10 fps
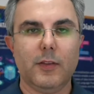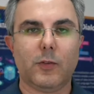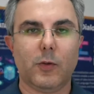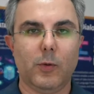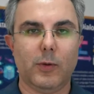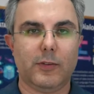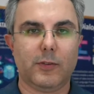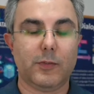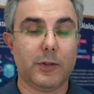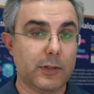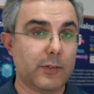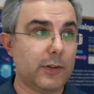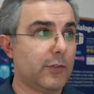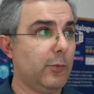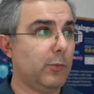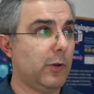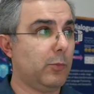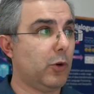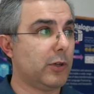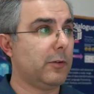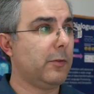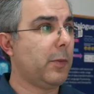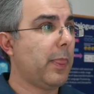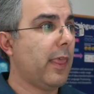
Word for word: So it's a very, very simple model.